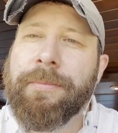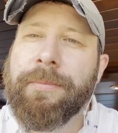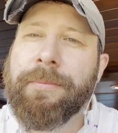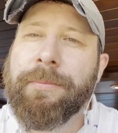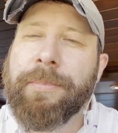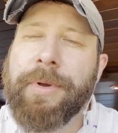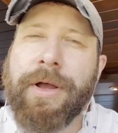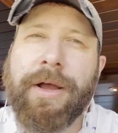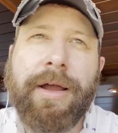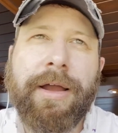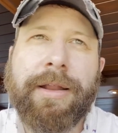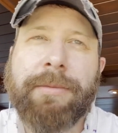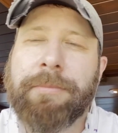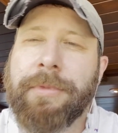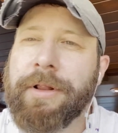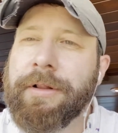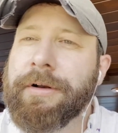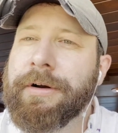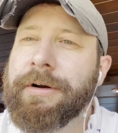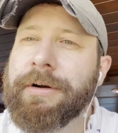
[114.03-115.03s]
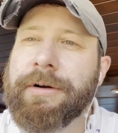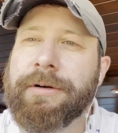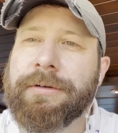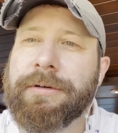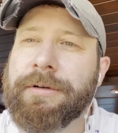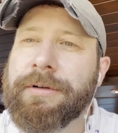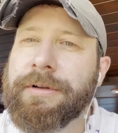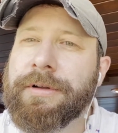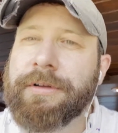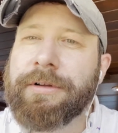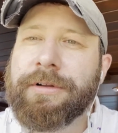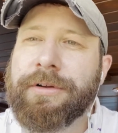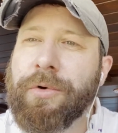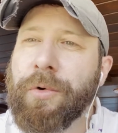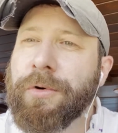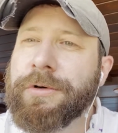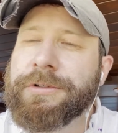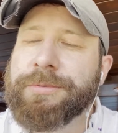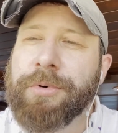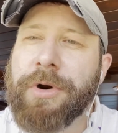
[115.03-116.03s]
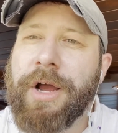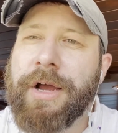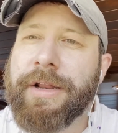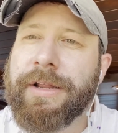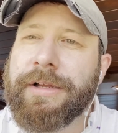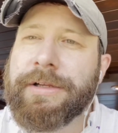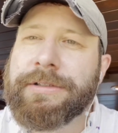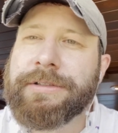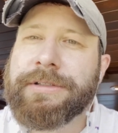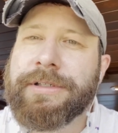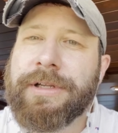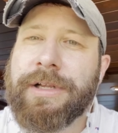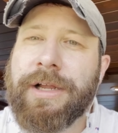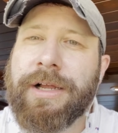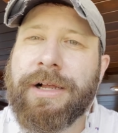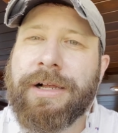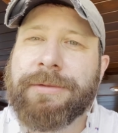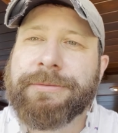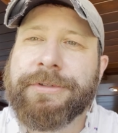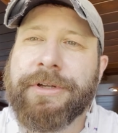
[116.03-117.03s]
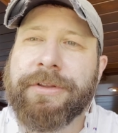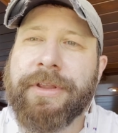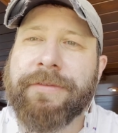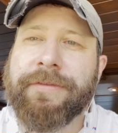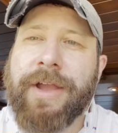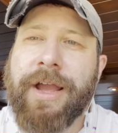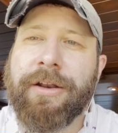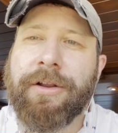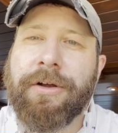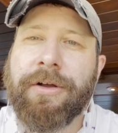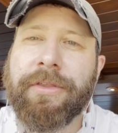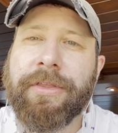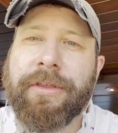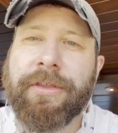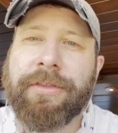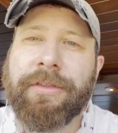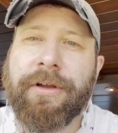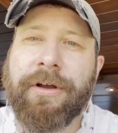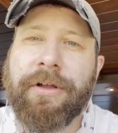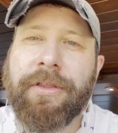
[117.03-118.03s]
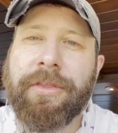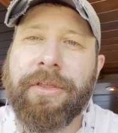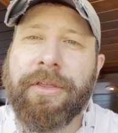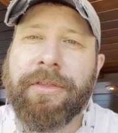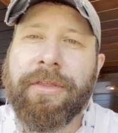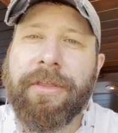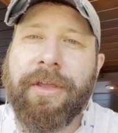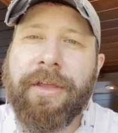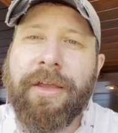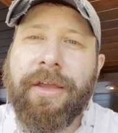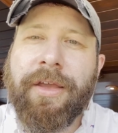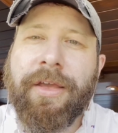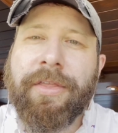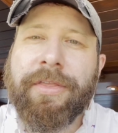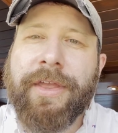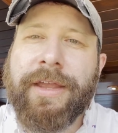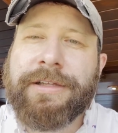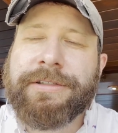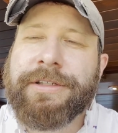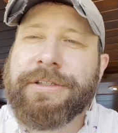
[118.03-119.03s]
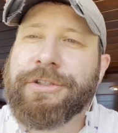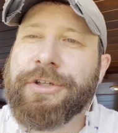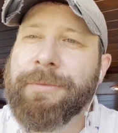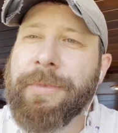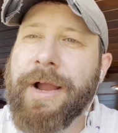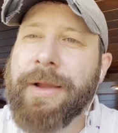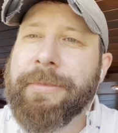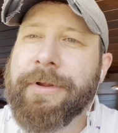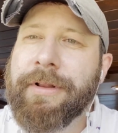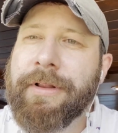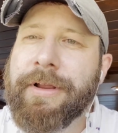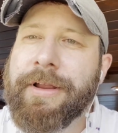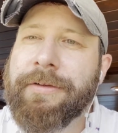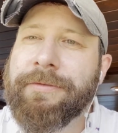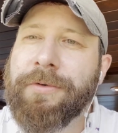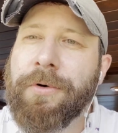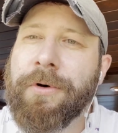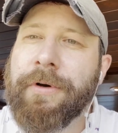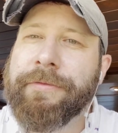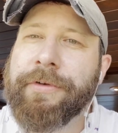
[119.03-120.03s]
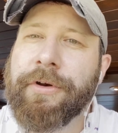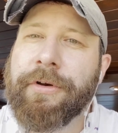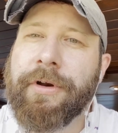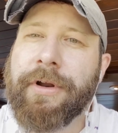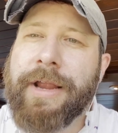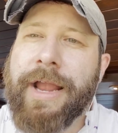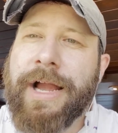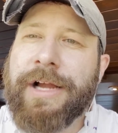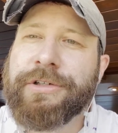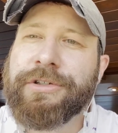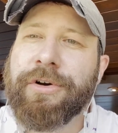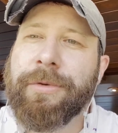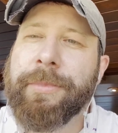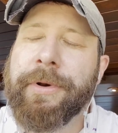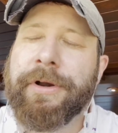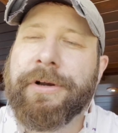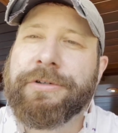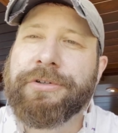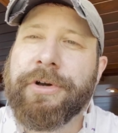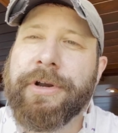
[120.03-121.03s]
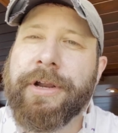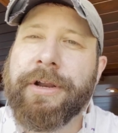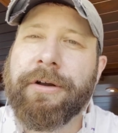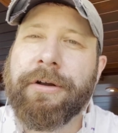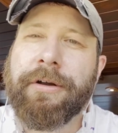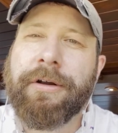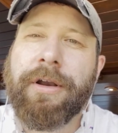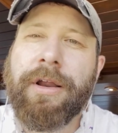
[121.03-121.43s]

Bud, Miller, Coors products. So they've got all the things that you might be looking for if you're a casual beer drinker